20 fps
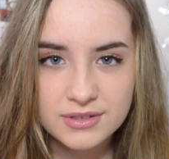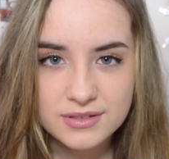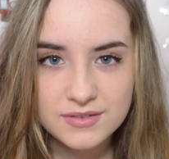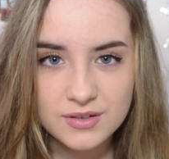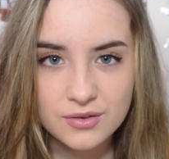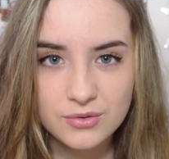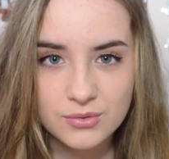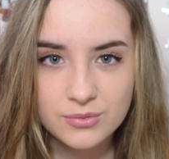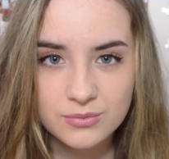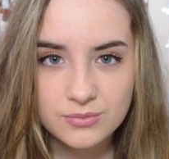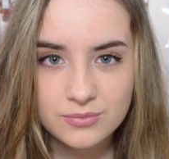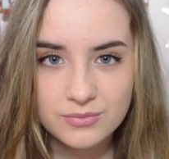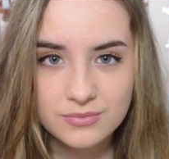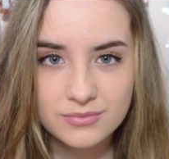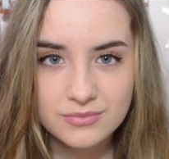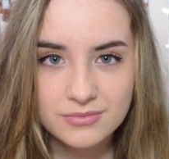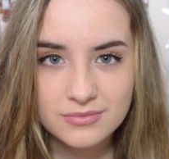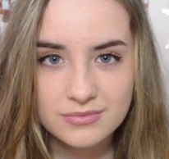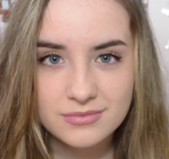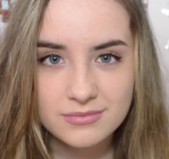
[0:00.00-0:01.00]
So,
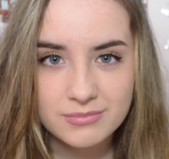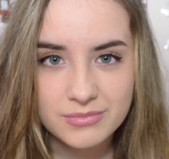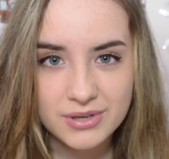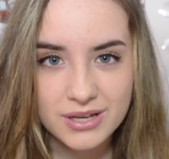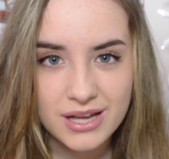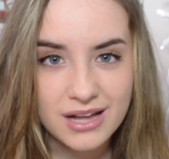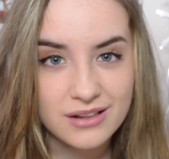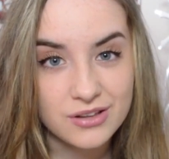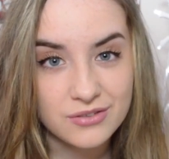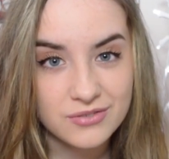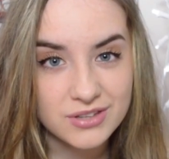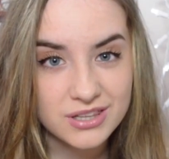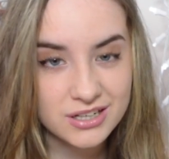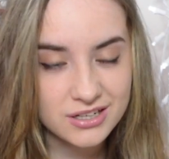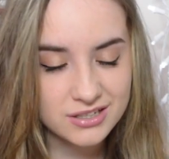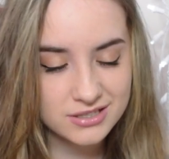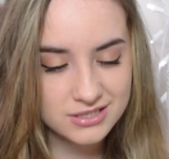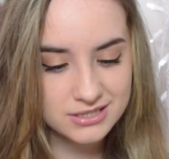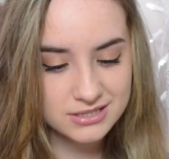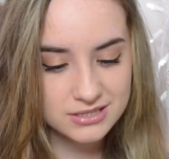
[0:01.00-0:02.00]
but I love it
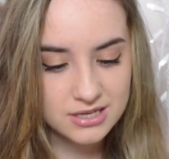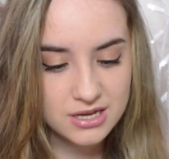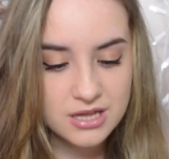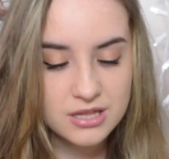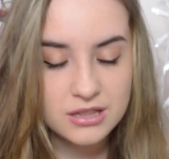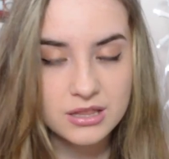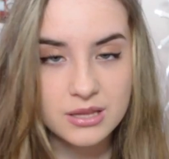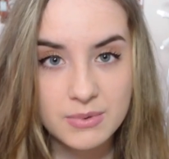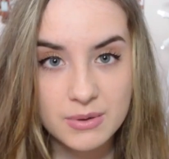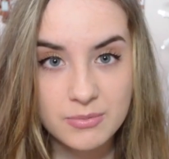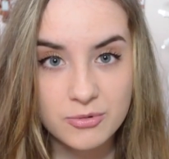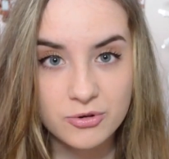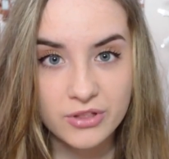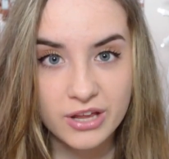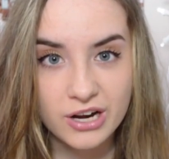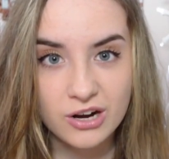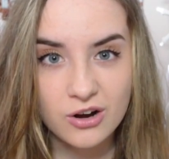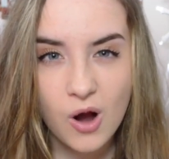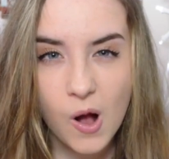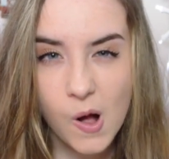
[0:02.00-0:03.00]
there because the people
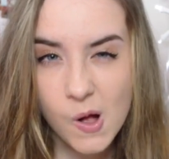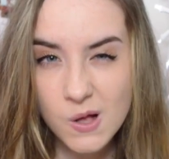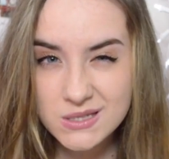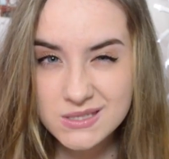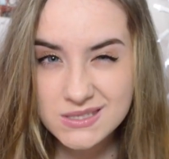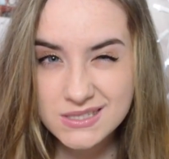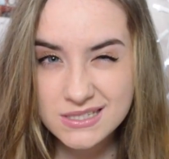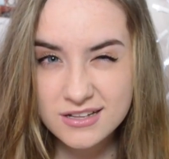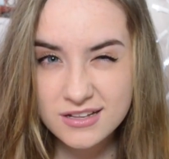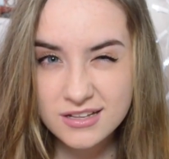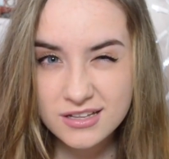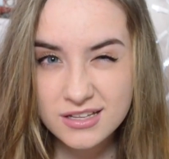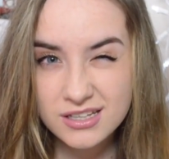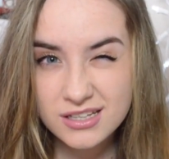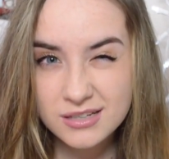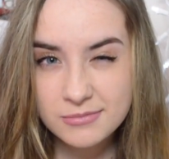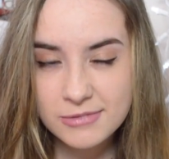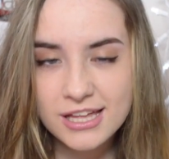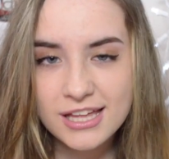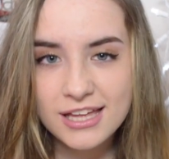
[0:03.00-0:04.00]
there are
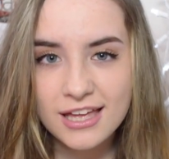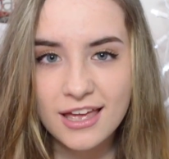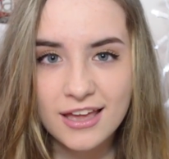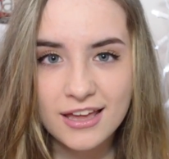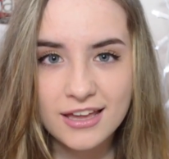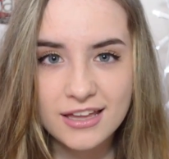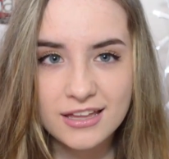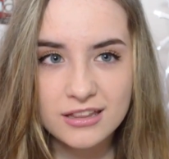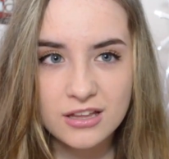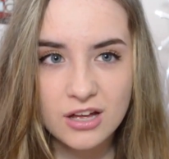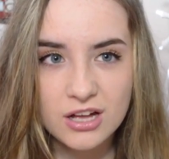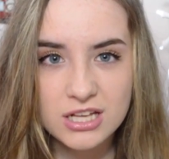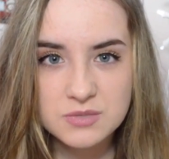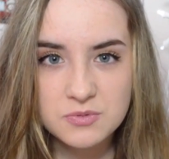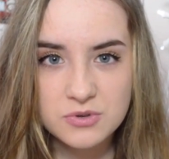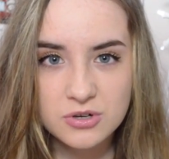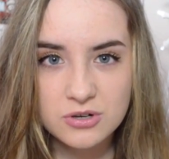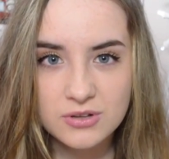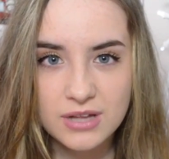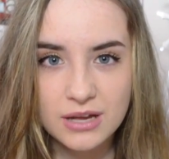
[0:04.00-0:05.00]
awesome, and the
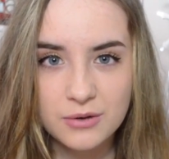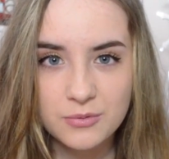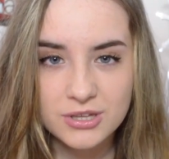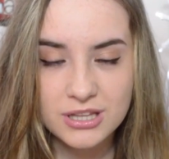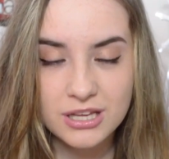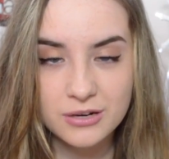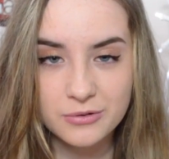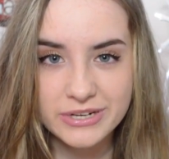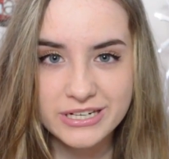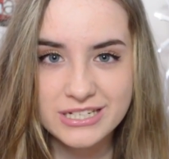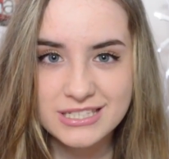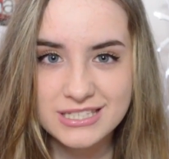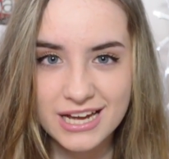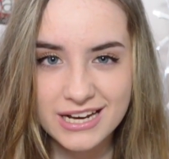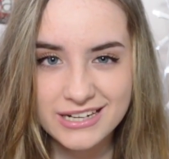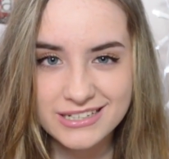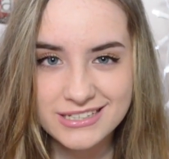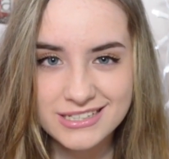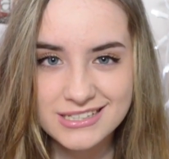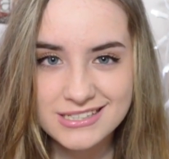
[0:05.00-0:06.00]
hospital, like where they
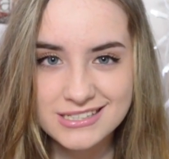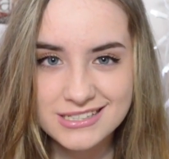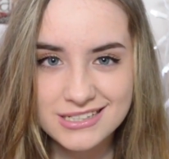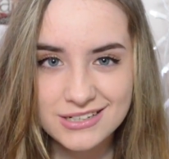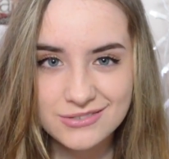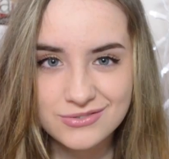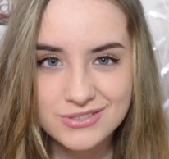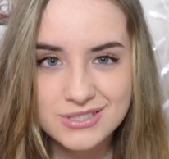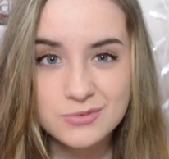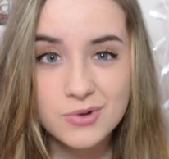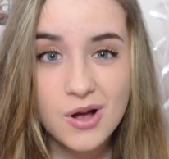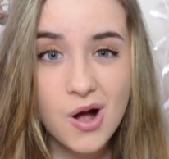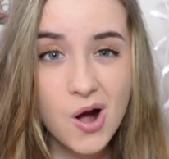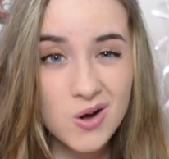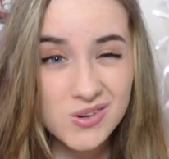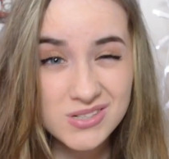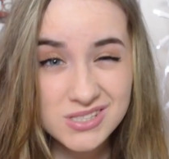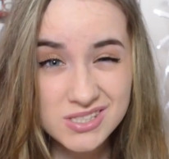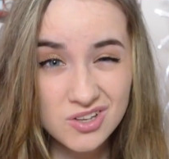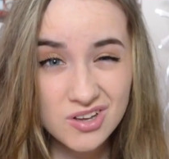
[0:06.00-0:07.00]
redesigned it and stuff, it's
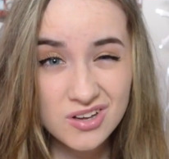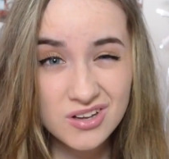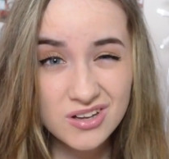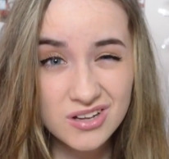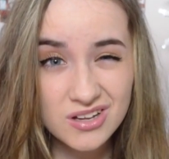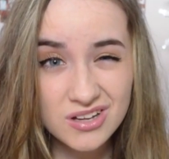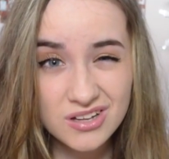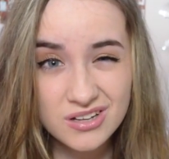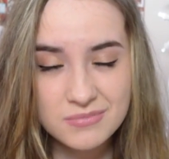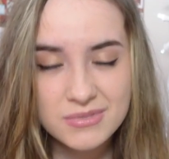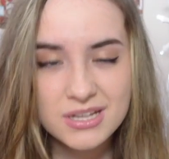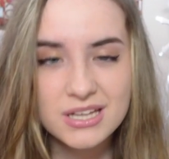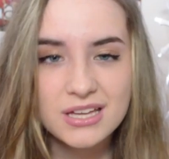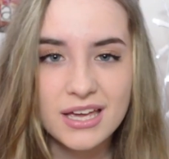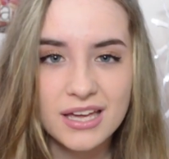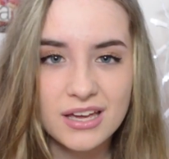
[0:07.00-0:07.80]
awesome.